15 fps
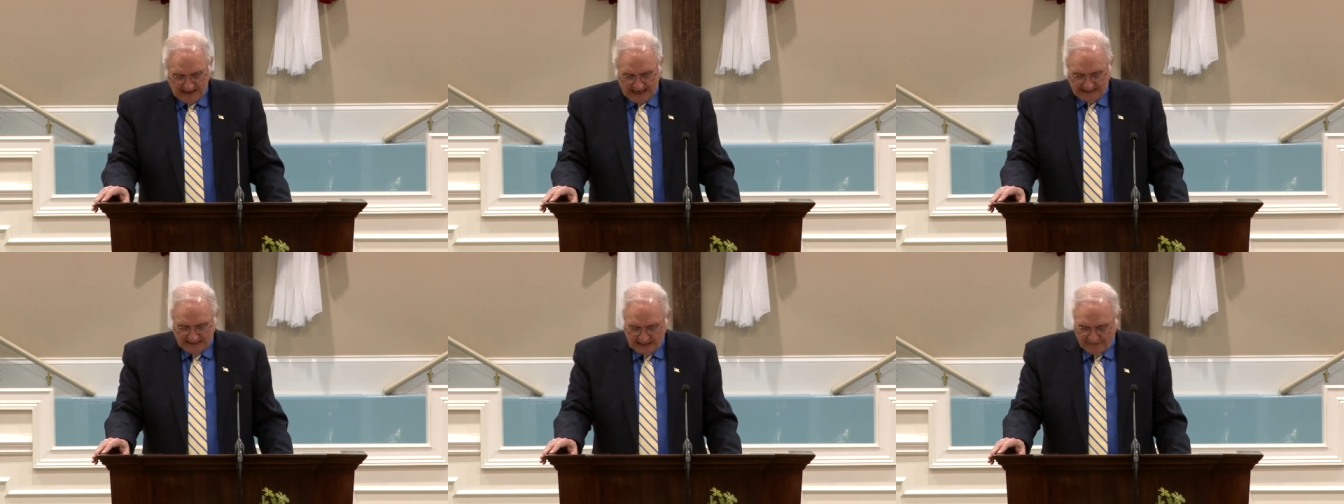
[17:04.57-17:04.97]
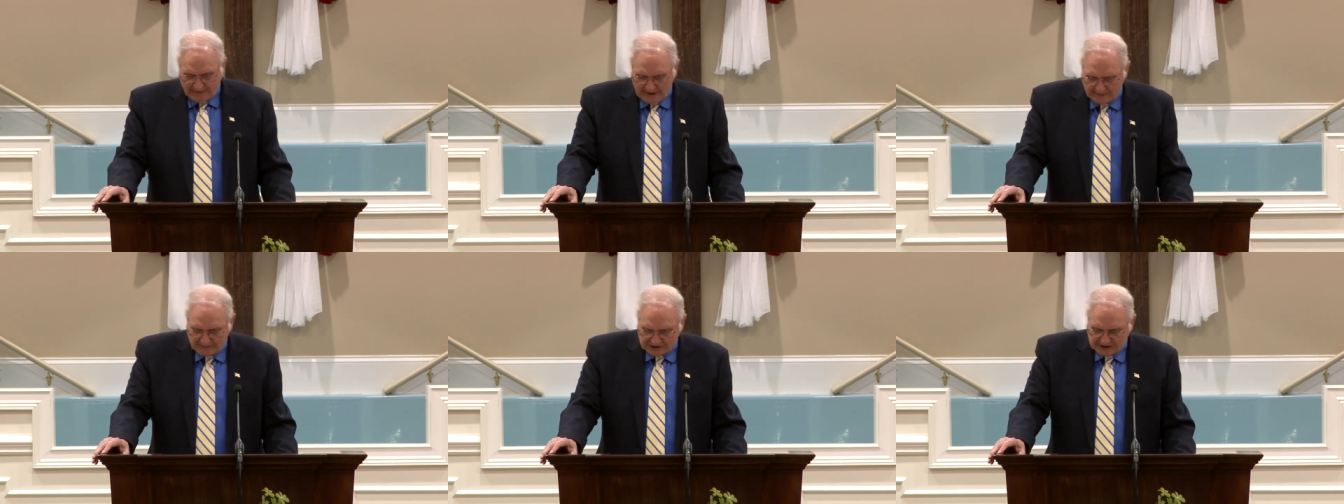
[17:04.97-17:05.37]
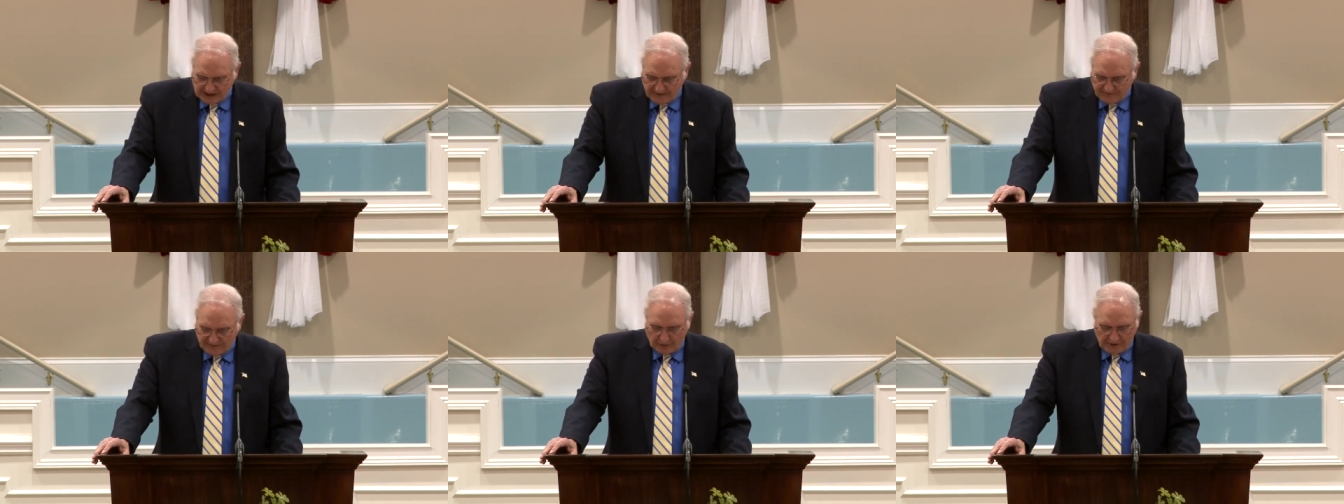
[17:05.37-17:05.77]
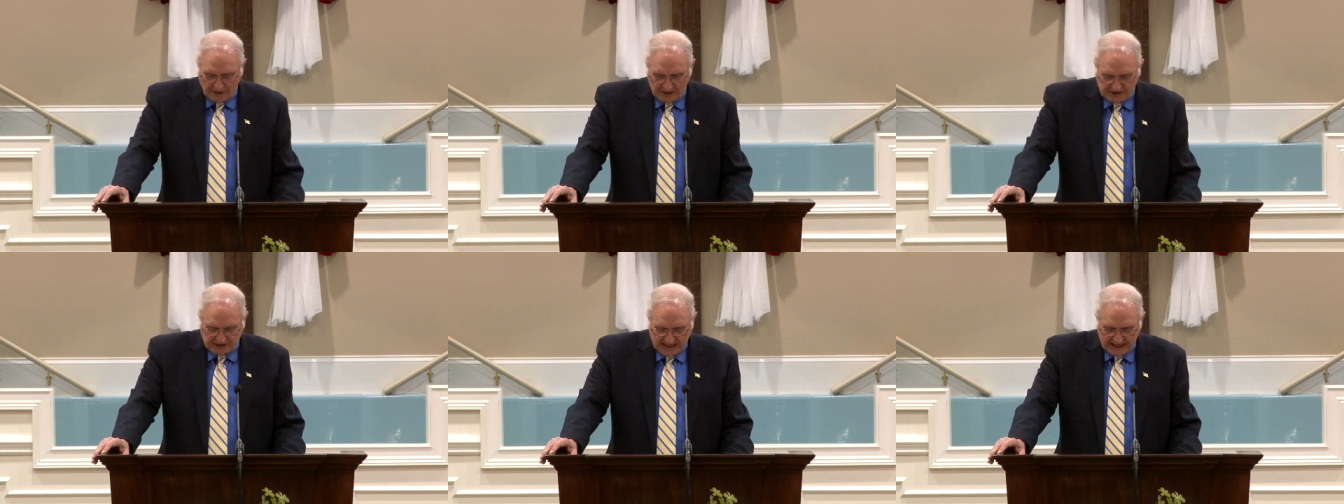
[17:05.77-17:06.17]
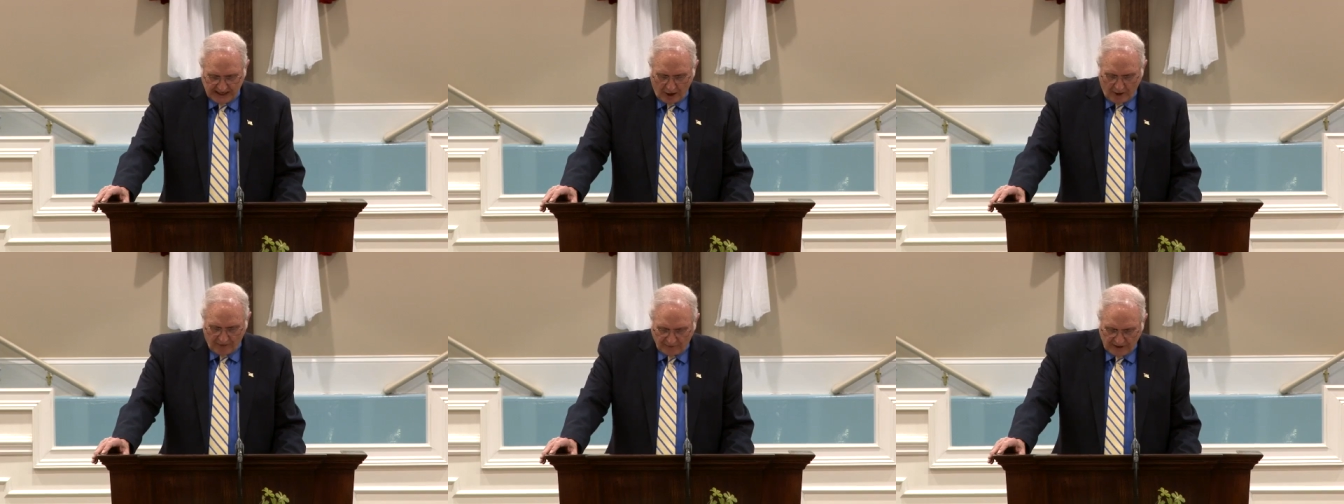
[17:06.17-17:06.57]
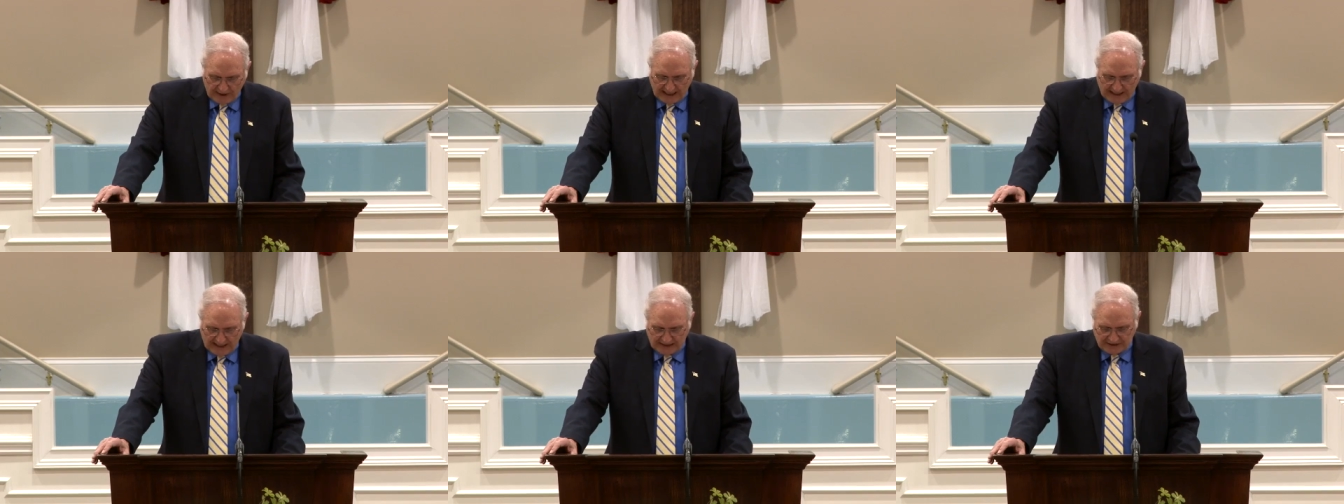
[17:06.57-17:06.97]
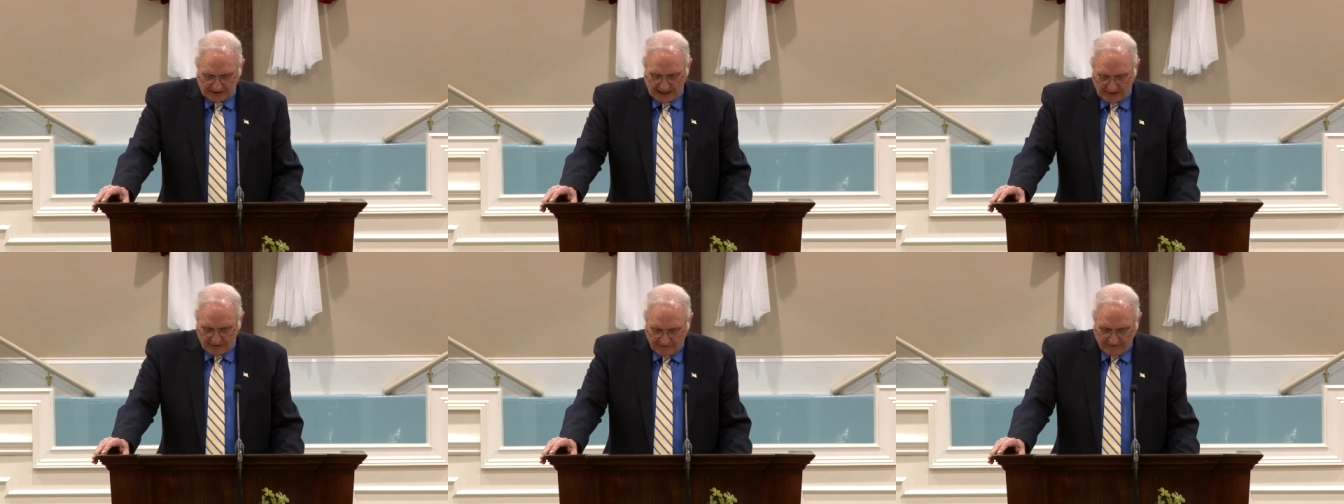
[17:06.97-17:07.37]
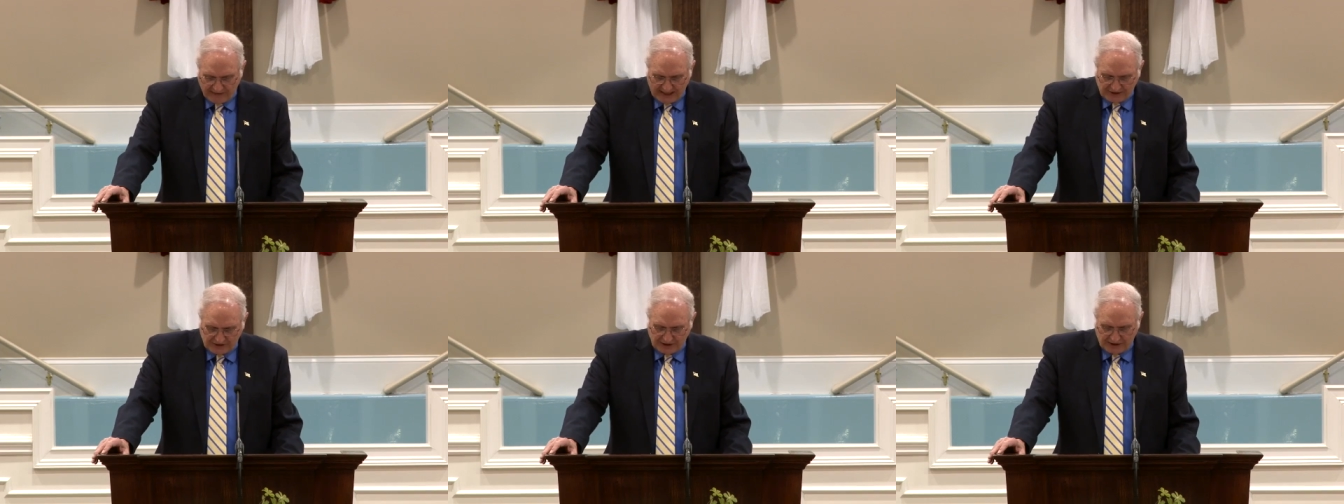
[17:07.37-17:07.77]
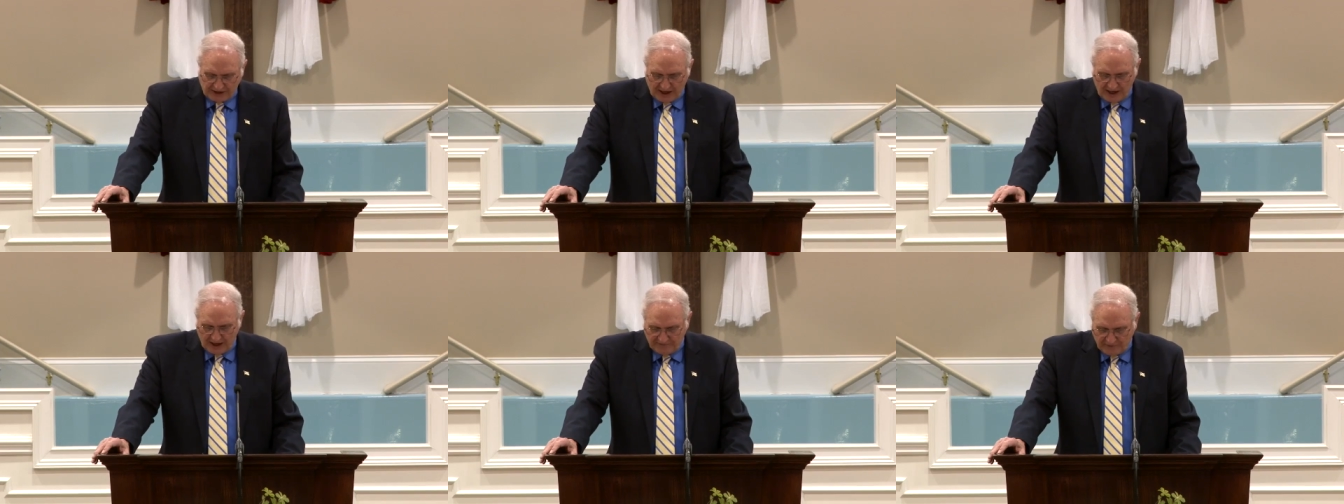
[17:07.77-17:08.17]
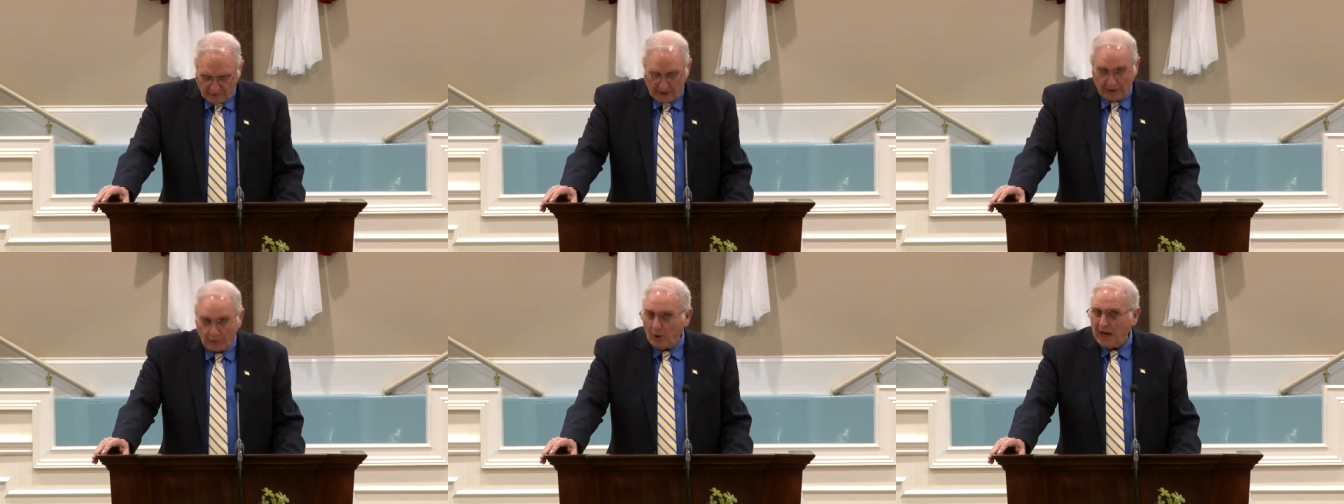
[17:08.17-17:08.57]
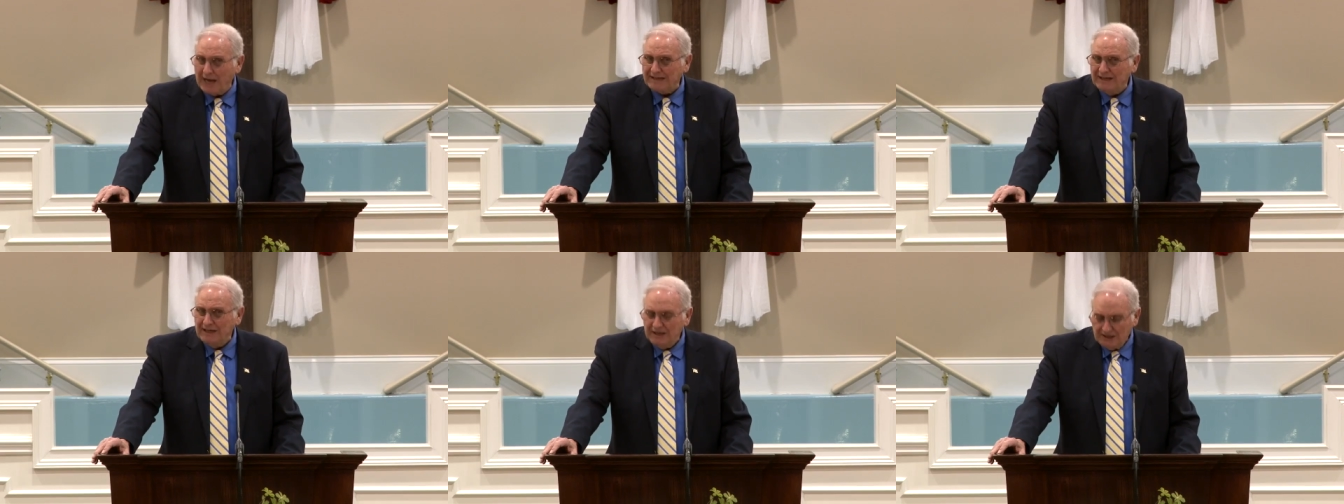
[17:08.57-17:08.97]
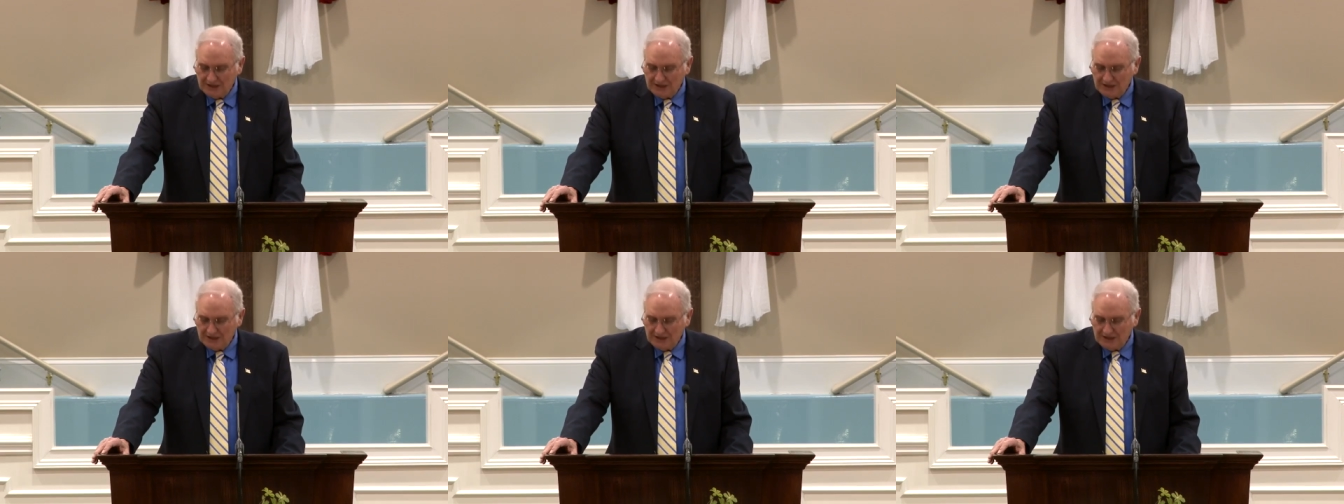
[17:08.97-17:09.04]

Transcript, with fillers: and given himself for us an offering and a sacrifice to God for a what?